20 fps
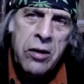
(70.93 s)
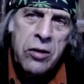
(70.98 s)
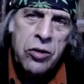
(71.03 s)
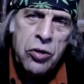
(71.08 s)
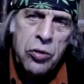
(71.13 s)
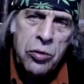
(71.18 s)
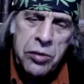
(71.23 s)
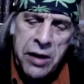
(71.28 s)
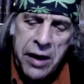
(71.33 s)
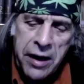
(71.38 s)

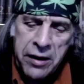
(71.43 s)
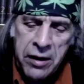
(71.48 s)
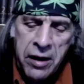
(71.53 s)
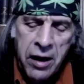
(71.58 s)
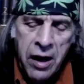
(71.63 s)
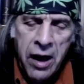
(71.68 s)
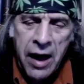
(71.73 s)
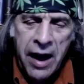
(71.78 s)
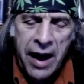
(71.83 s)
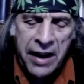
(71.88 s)
do that?
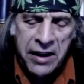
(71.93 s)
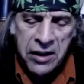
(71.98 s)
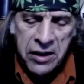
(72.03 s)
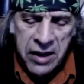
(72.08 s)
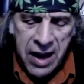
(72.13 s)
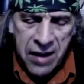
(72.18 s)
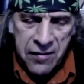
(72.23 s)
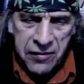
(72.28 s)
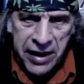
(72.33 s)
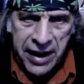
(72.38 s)
I didn't
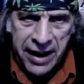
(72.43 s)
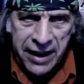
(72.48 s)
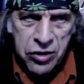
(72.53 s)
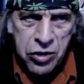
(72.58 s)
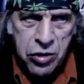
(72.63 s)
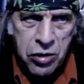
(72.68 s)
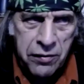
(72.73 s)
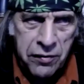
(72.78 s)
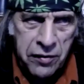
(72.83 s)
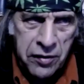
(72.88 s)
have an
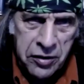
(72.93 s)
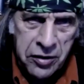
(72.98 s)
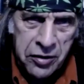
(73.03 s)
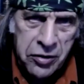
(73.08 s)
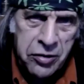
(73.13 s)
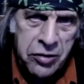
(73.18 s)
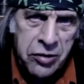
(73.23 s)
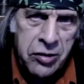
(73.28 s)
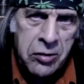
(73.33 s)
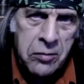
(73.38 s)
answer for
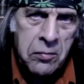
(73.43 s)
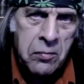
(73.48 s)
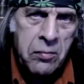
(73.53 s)
this